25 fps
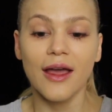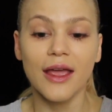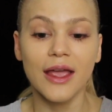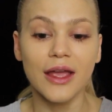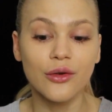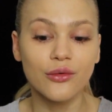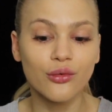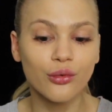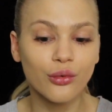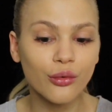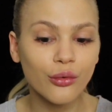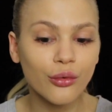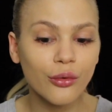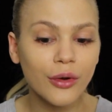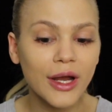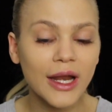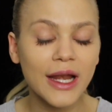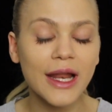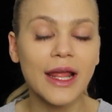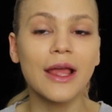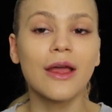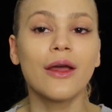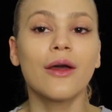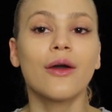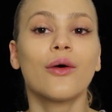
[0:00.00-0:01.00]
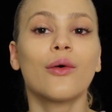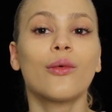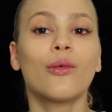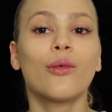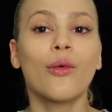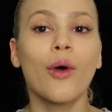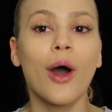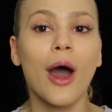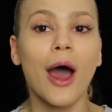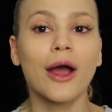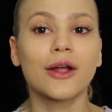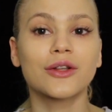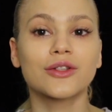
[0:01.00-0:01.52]
It really
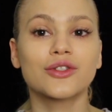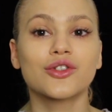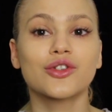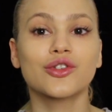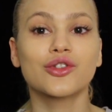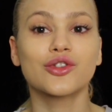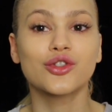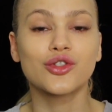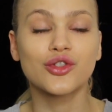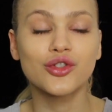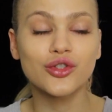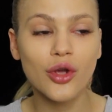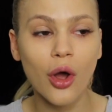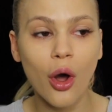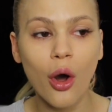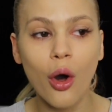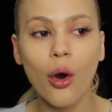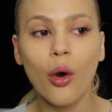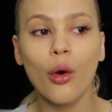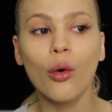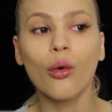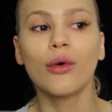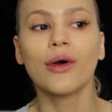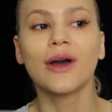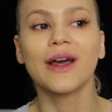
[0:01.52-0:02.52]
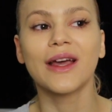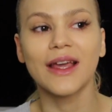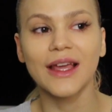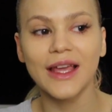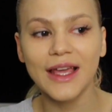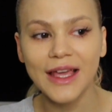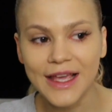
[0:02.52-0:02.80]
worked so